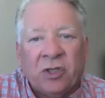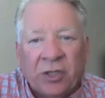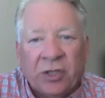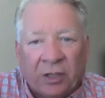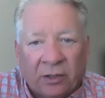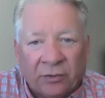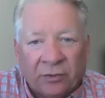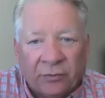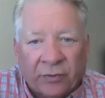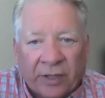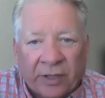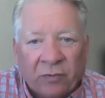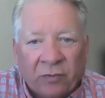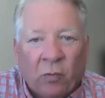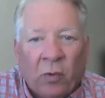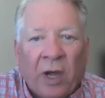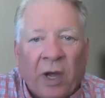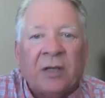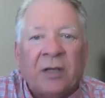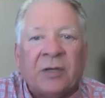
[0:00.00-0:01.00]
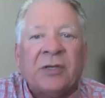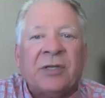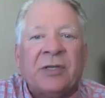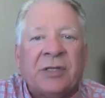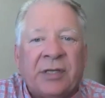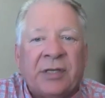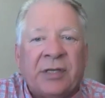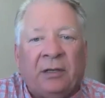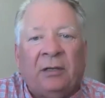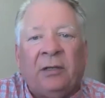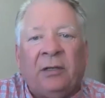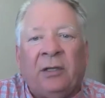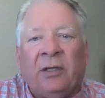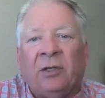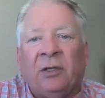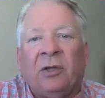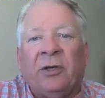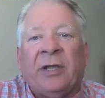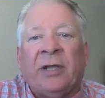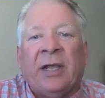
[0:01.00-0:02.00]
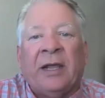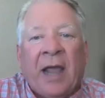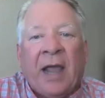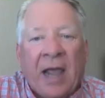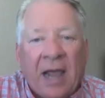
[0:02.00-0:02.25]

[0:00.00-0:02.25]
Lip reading: children while still looking